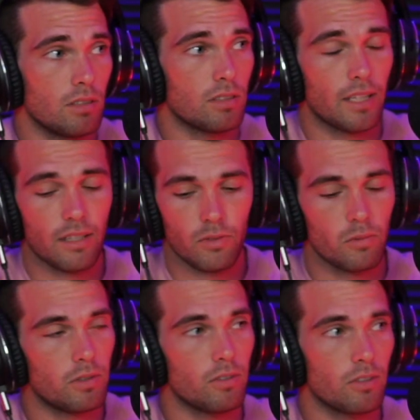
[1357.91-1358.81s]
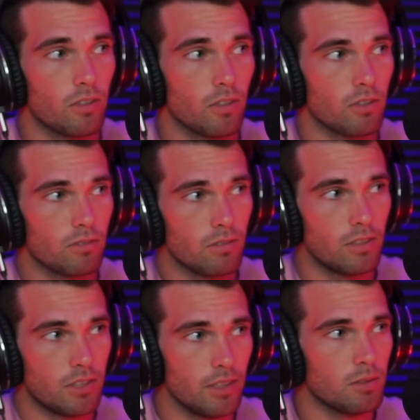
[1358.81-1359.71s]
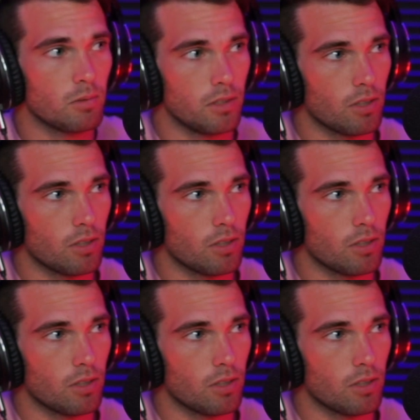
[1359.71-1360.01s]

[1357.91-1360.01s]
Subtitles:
Just like if you're with your girl, she doesn't want you